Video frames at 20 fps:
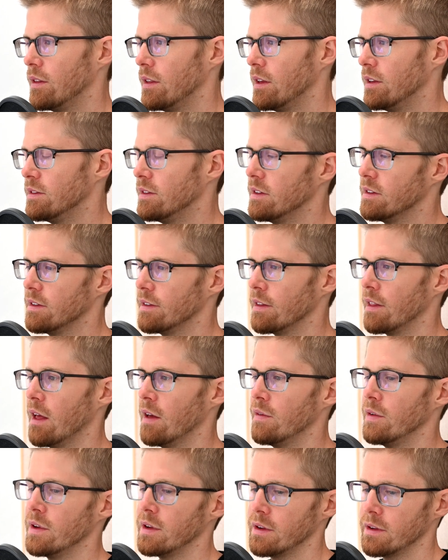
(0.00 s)
Is this
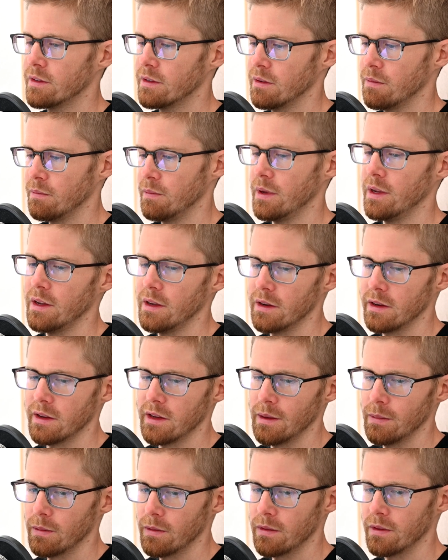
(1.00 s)
loving to me to
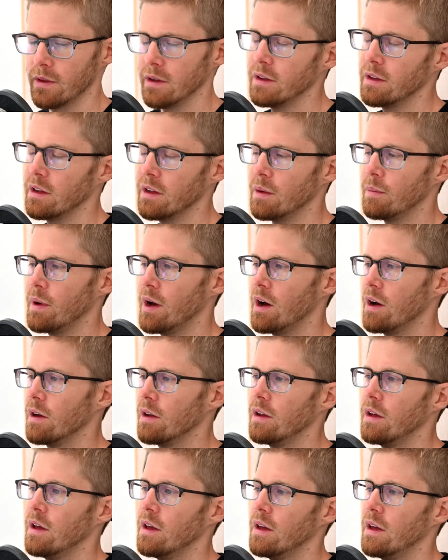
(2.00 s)
keep thinking about
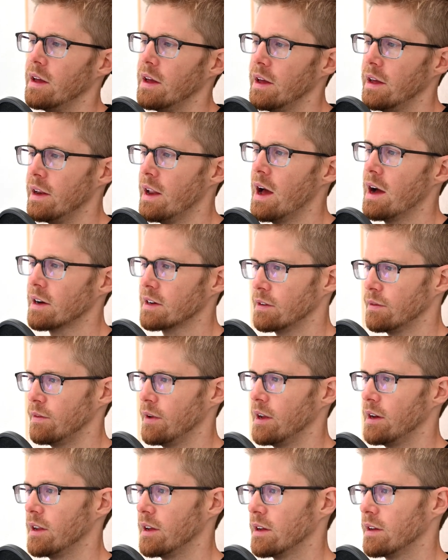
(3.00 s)
and
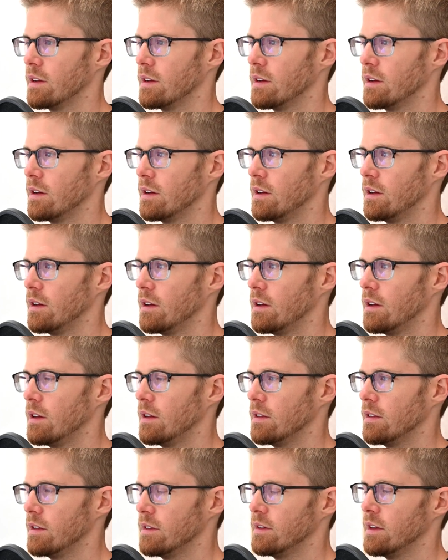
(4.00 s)
activating?
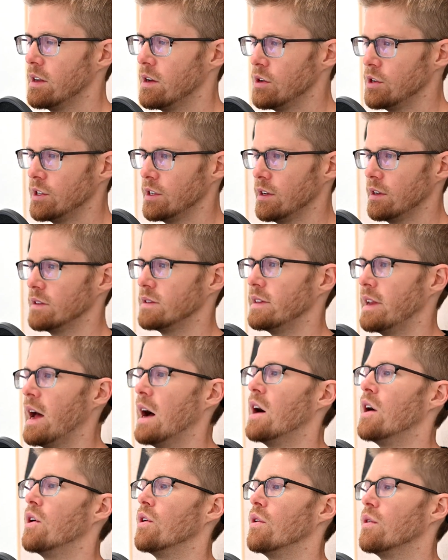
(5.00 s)
This energy has
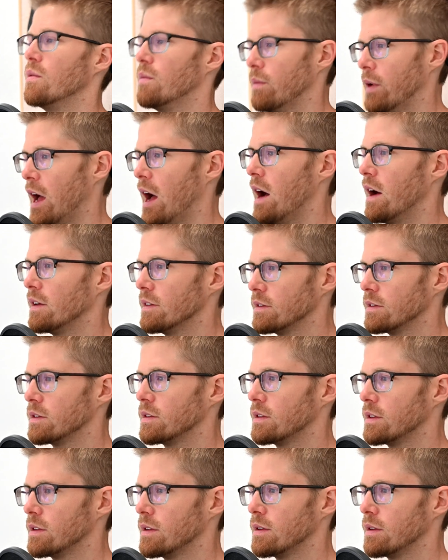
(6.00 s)
now
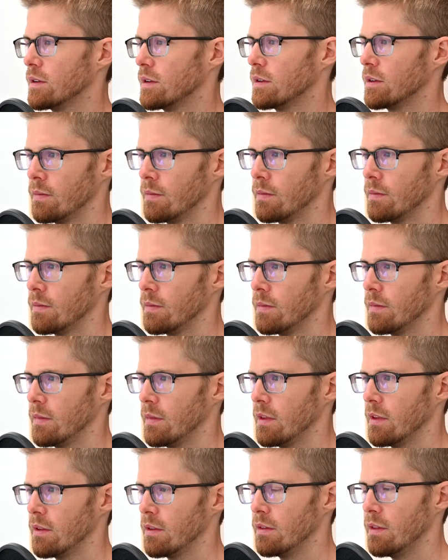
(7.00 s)
passed.
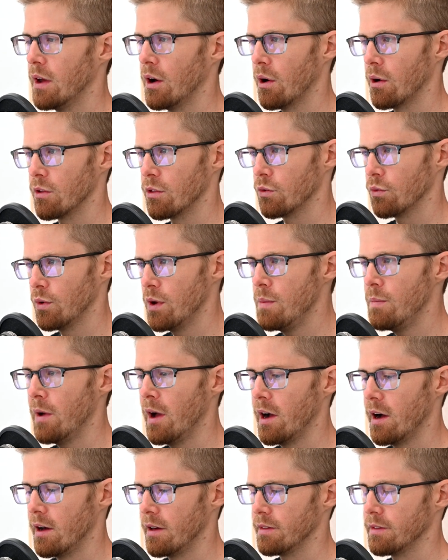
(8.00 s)
There are three
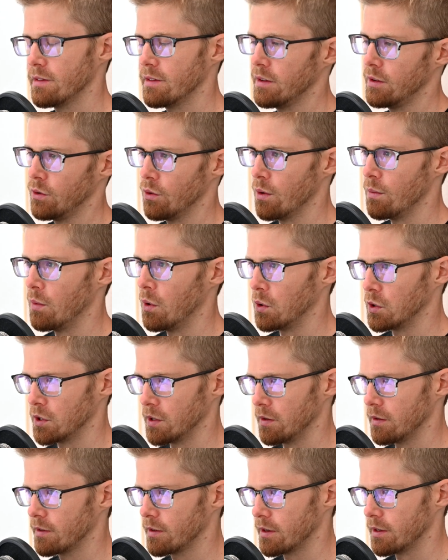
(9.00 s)
paths that your
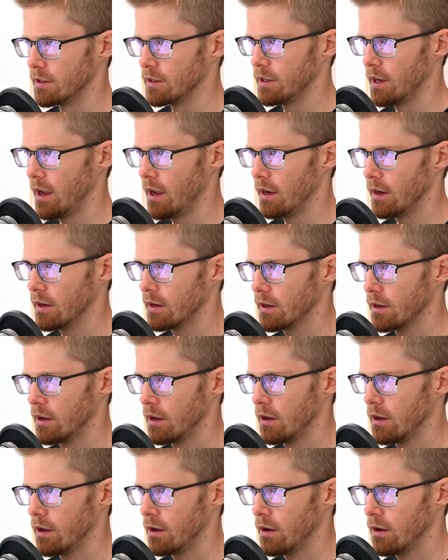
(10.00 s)
emotions can take.
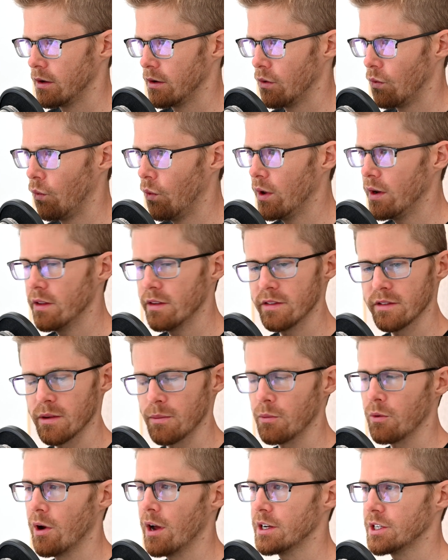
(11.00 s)
One is
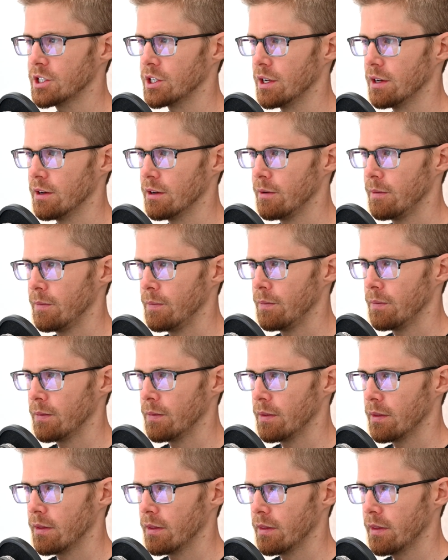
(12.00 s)
suppression.
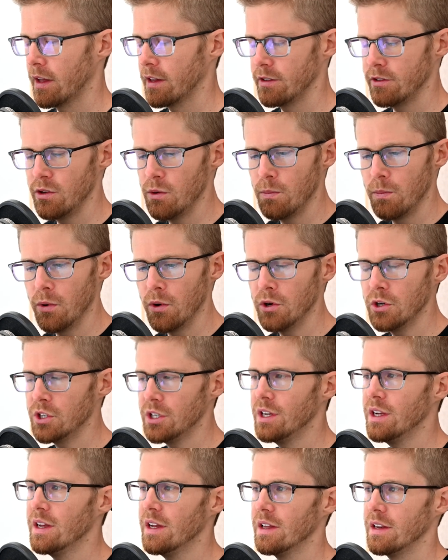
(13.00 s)
That's you
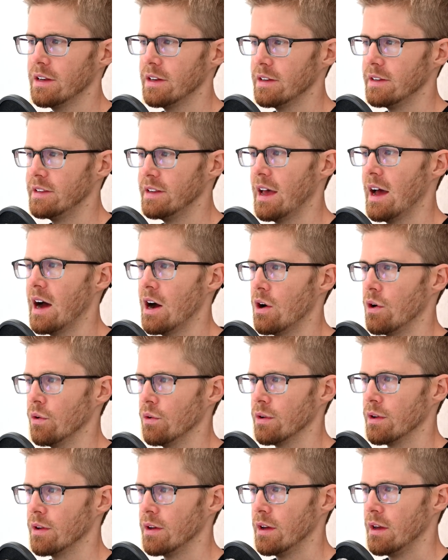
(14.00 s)
pushing it
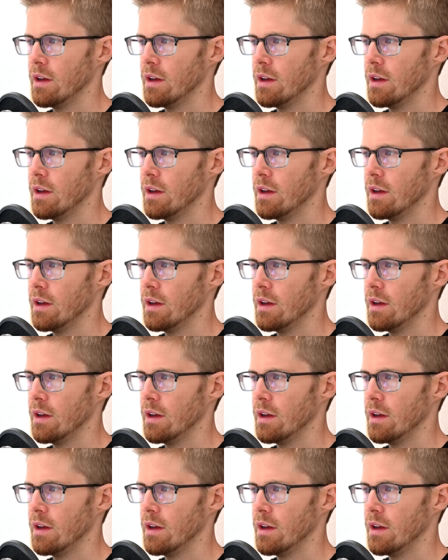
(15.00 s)
down